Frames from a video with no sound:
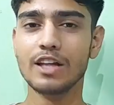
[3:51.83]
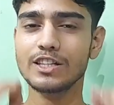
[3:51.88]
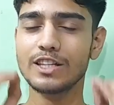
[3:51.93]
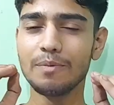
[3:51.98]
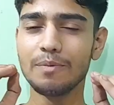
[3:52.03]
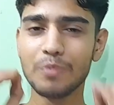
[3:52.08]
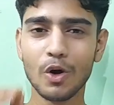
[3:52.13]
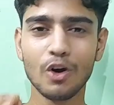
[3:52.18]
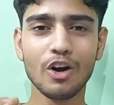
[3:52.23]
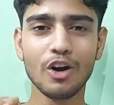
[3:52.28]
The
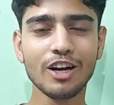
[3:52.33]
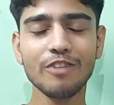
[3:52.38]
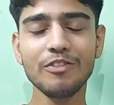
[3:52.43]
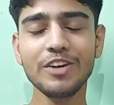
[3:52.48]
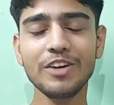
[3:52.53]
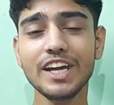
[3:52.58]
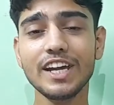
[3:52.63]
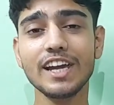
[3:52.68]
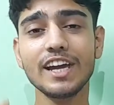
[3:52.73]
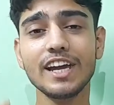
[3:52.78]

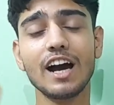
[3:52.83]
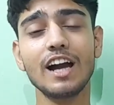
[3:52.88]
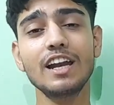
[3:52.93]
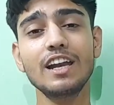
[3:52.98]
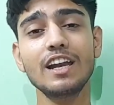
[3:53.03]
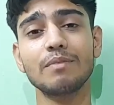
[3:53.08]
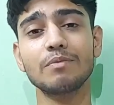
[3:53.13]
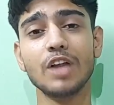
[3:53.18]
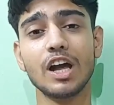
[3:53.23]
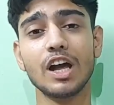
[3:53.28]
productivity geek Ali
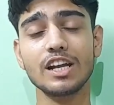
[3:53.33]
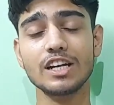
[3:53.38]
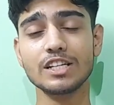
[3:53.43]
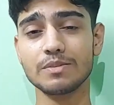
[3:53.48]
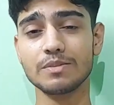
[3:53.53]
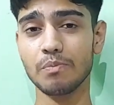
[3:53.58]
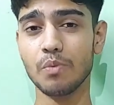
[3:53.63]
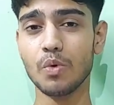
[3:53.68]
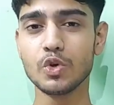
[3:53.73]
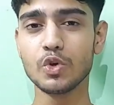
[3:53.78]
Abdal is
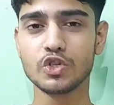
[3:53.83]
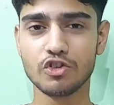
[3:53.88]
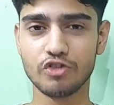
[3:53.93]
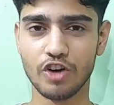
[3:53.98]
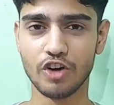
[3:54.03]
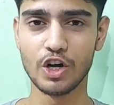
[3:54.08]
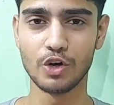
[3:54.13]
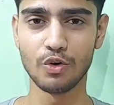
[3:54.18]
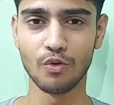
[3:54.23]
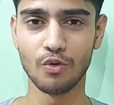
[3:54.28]
most
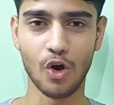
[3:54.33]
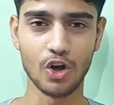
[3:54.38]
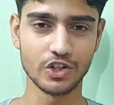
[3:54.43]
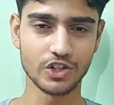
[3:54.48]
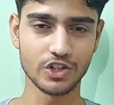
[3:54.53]
fun to watch.